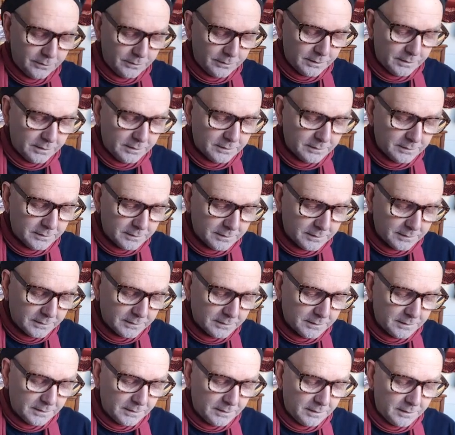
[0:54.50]
does
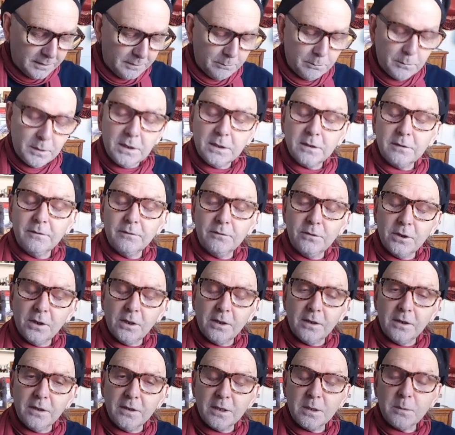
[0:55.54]
the myth of
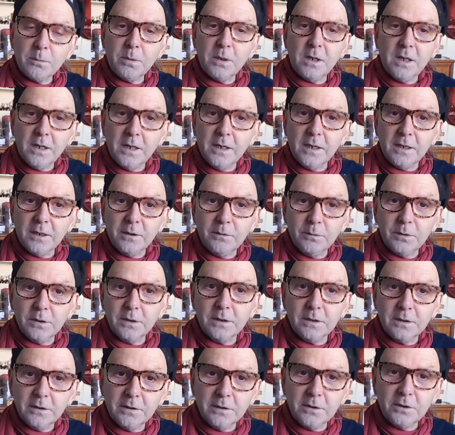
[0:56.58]
giants play
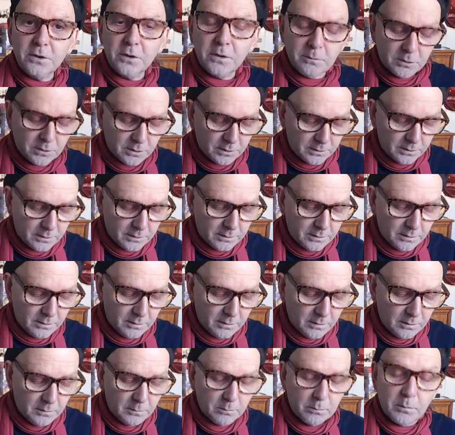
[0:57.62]
within Egyptian
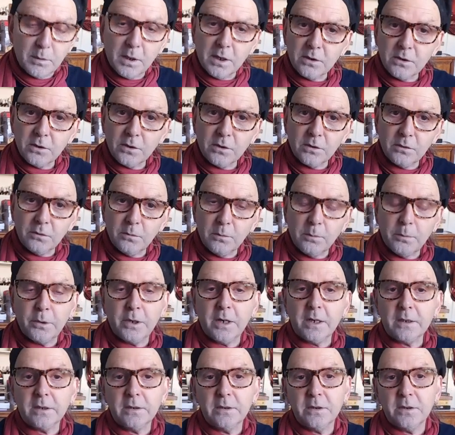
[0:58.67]
magical
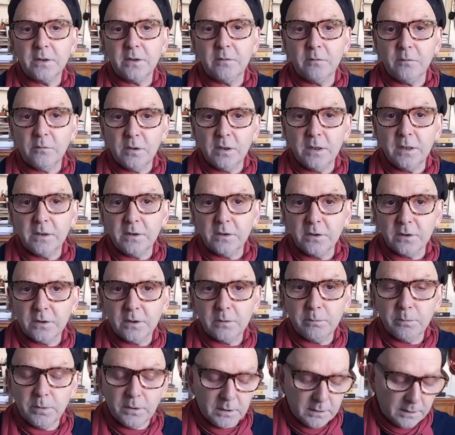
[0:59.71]
practice and religious
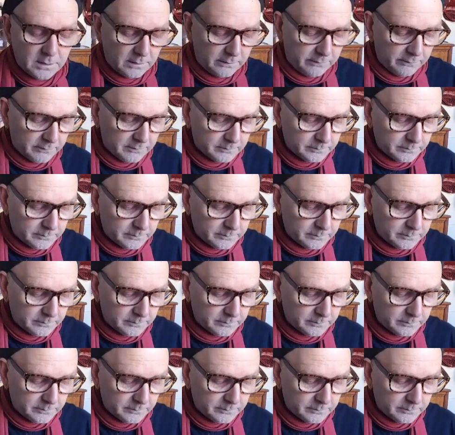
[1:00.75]
belief?